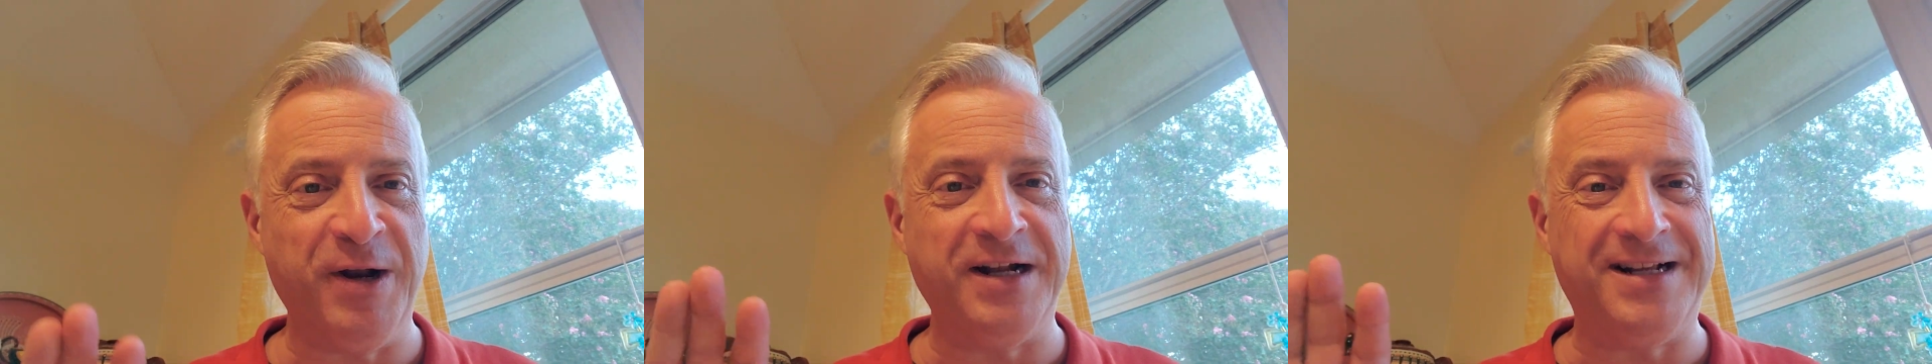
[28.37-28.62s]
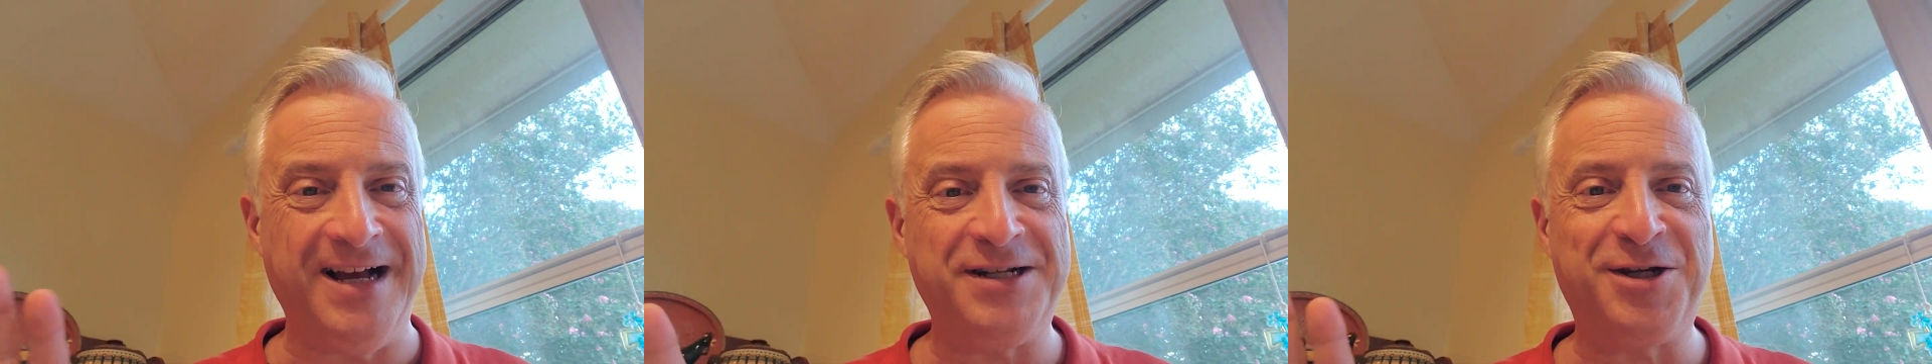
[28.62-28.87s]
but
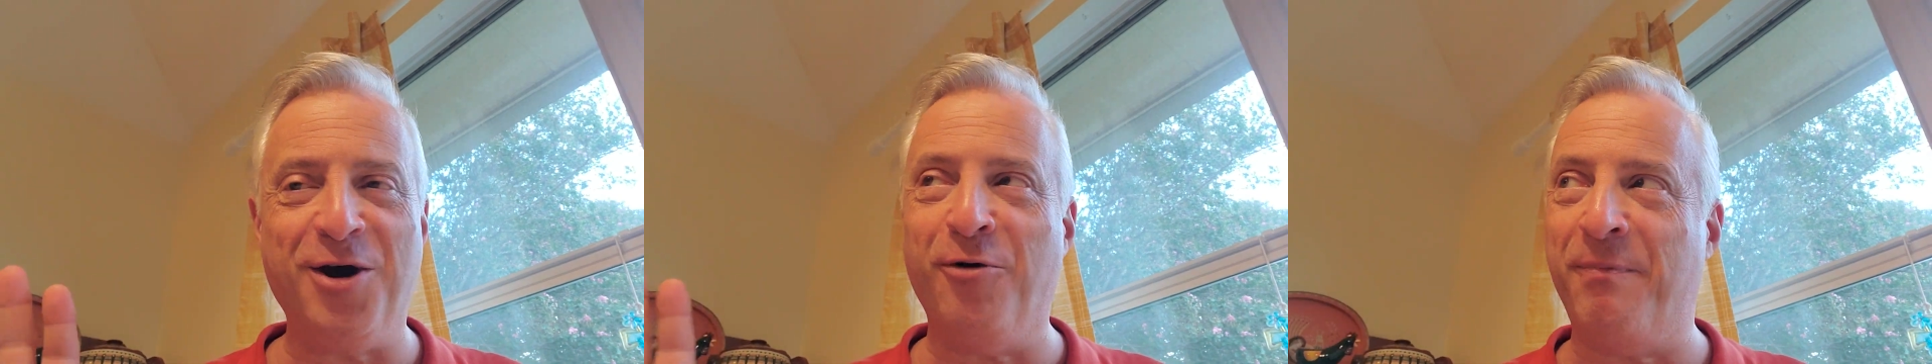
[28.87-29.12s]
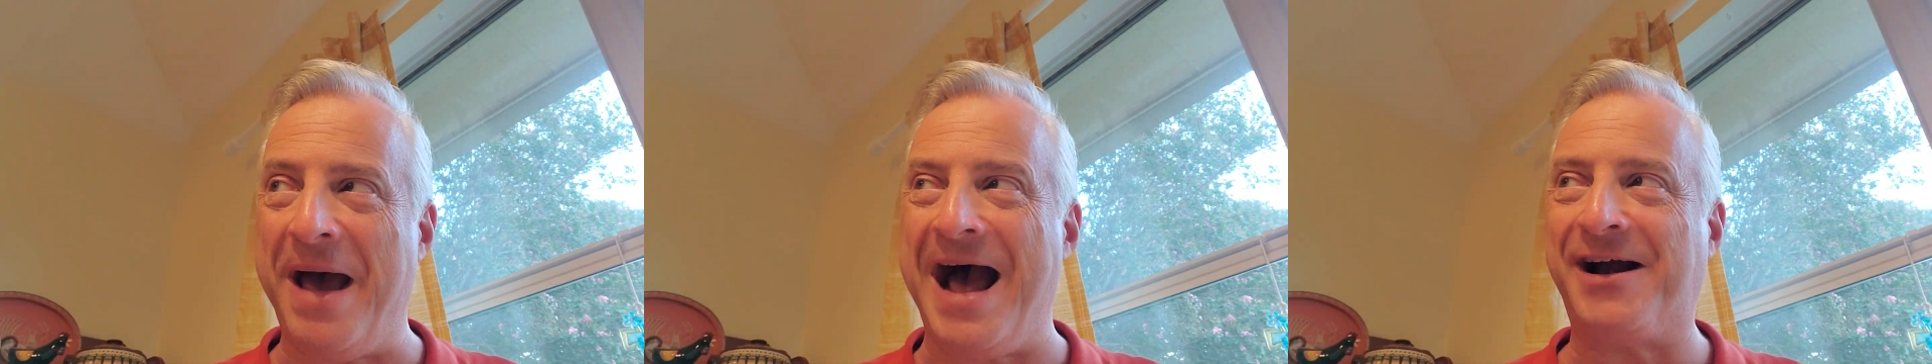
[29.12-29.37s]
it does go
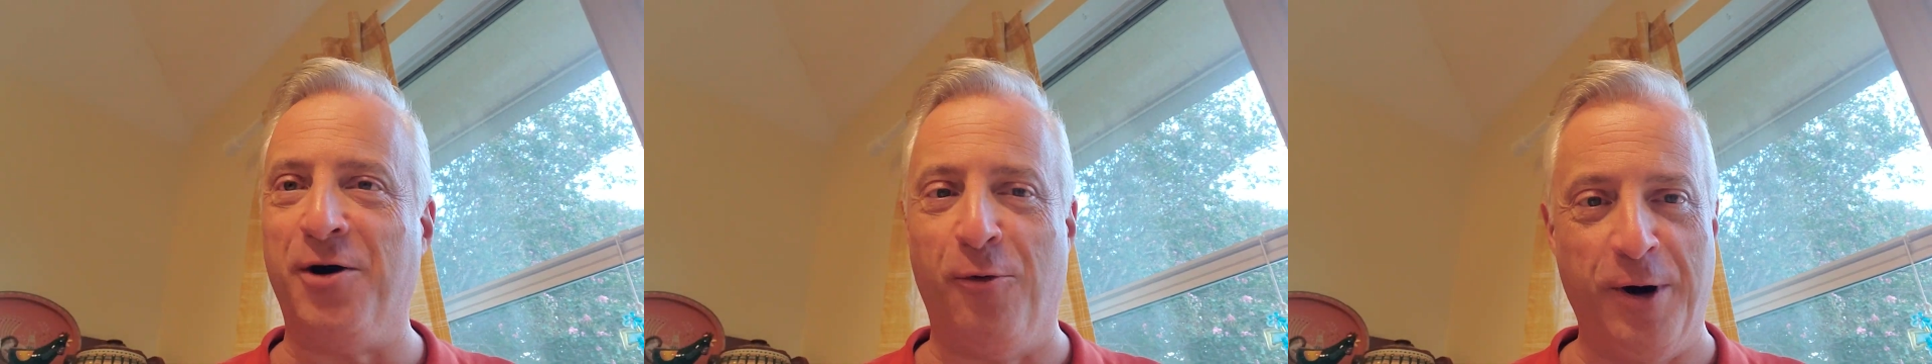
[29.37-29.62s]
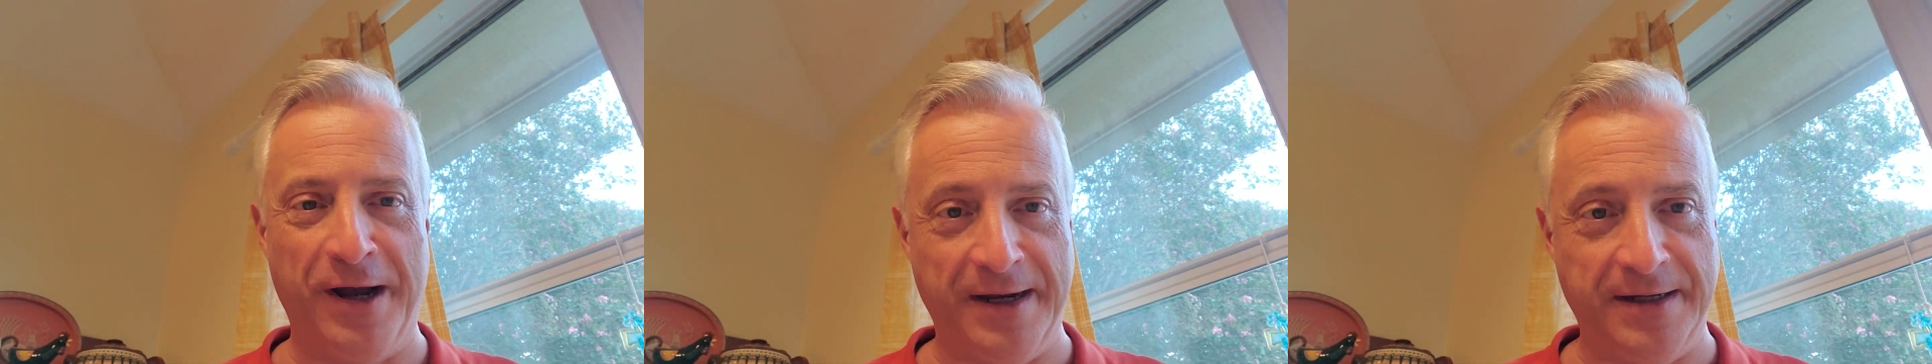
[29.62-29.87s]
back a
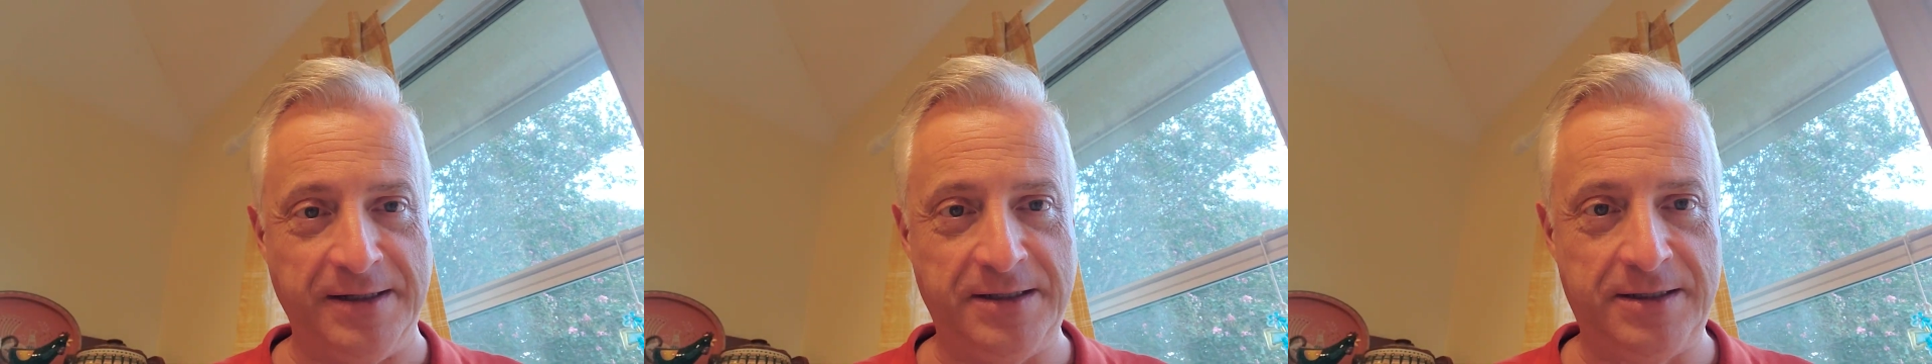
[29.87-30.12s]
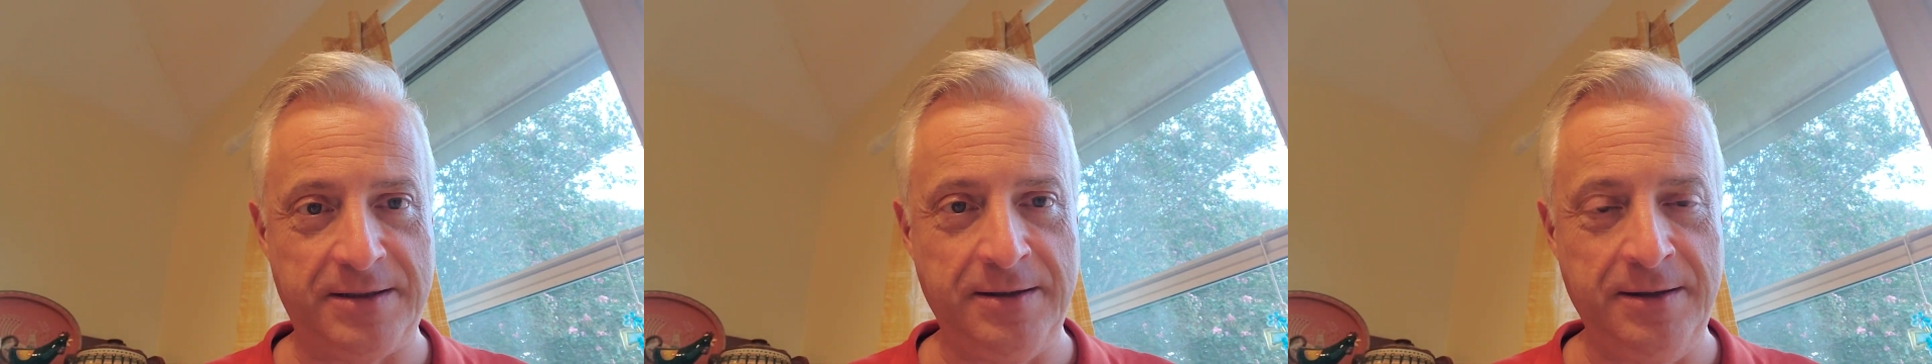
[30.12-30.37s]

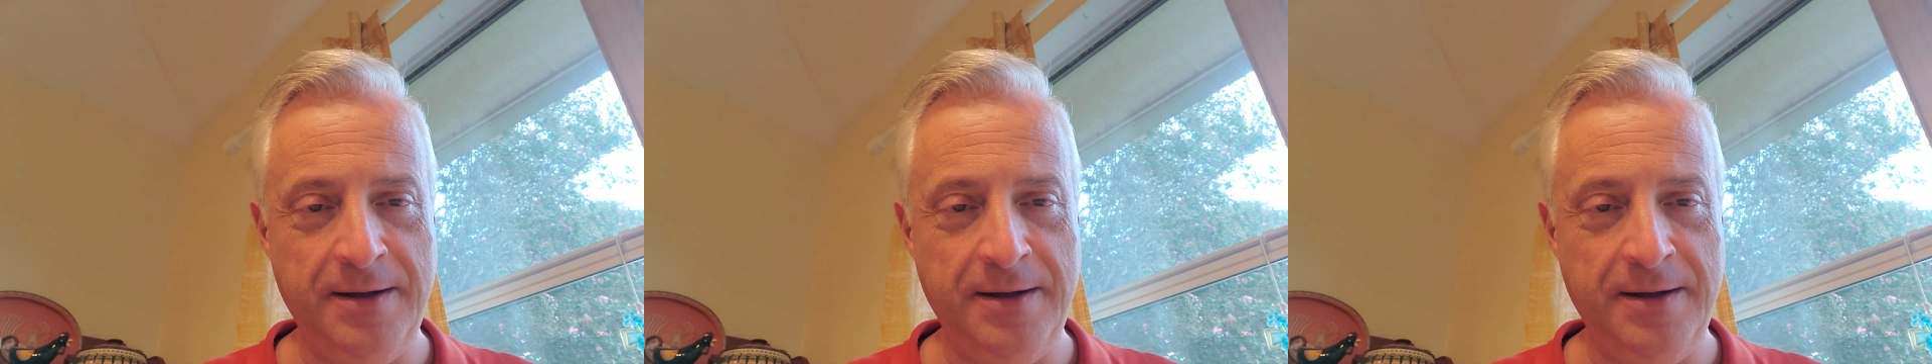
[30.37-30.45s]
ways.